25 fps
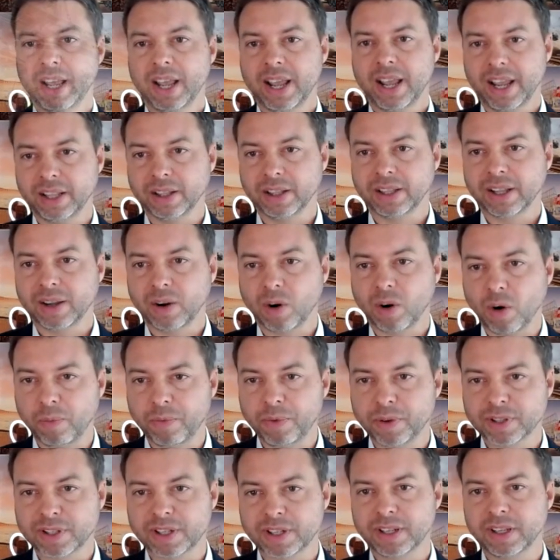And
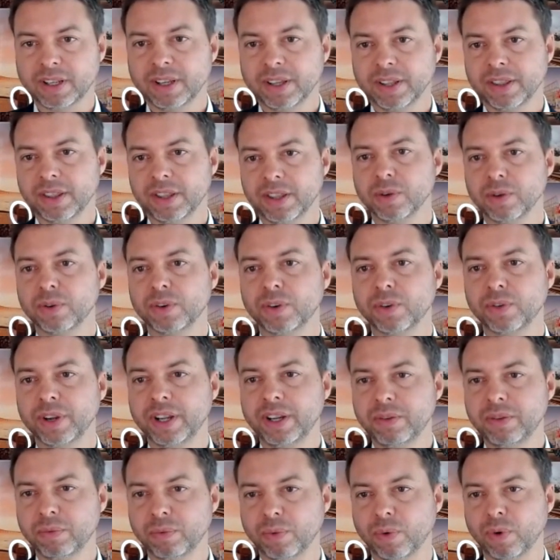obviously, the
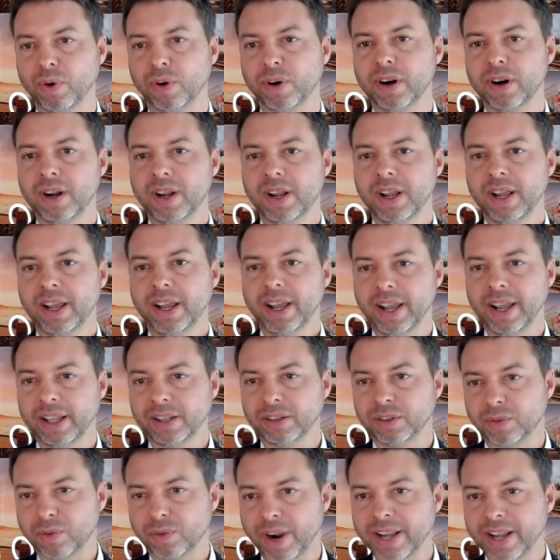Ukraine war
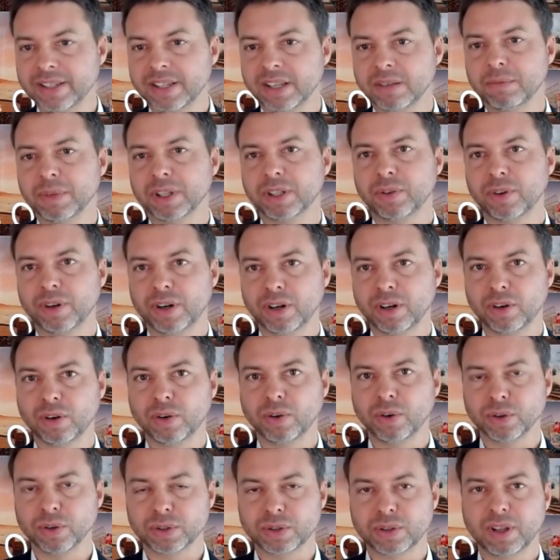and rising material
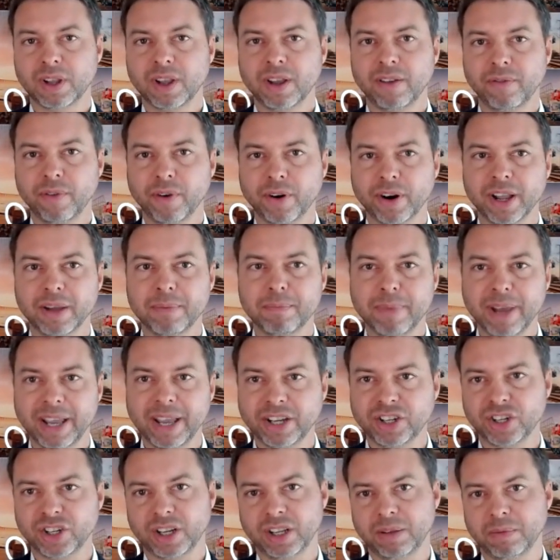costs were a
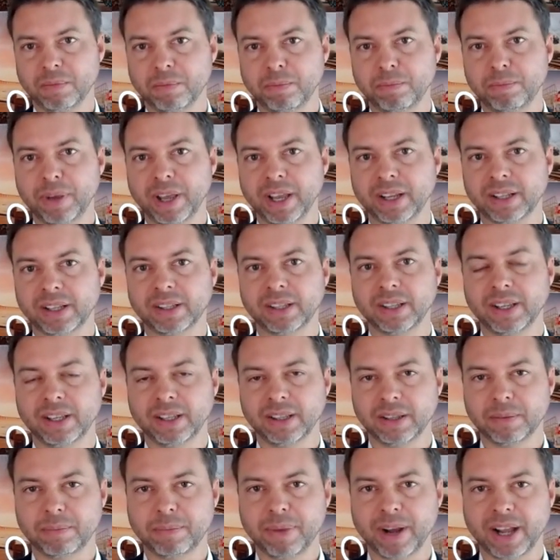major impact
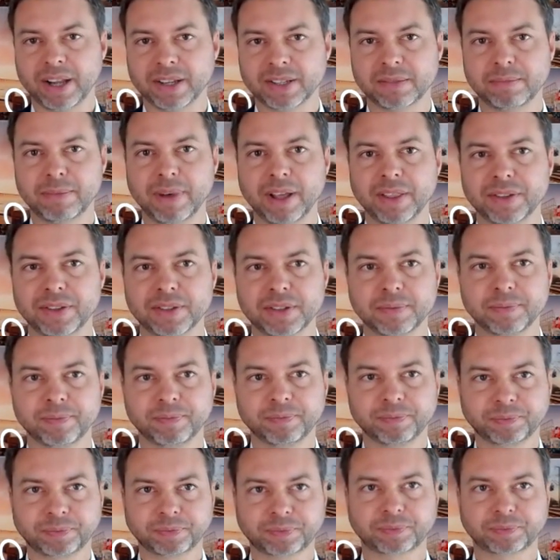in the past month.
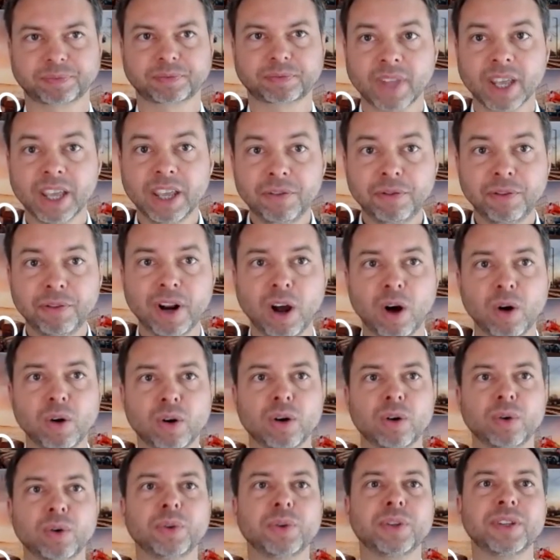If we now
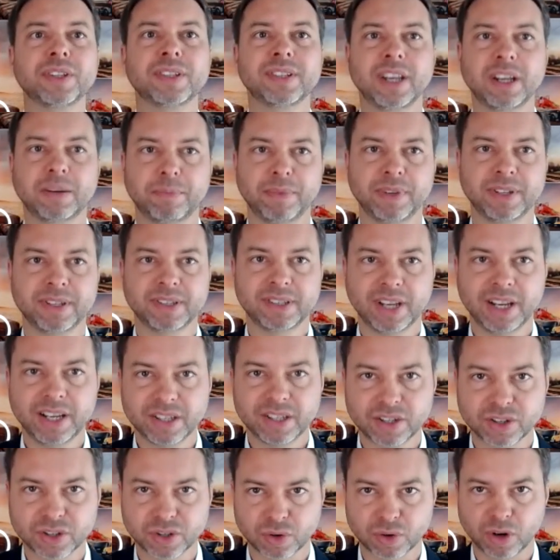go to the segment
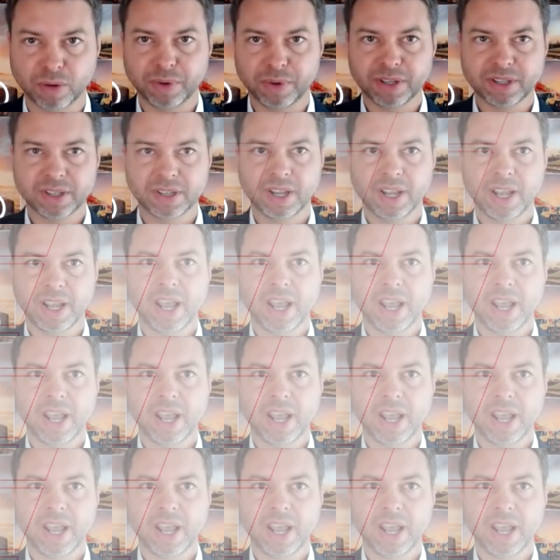sales and service,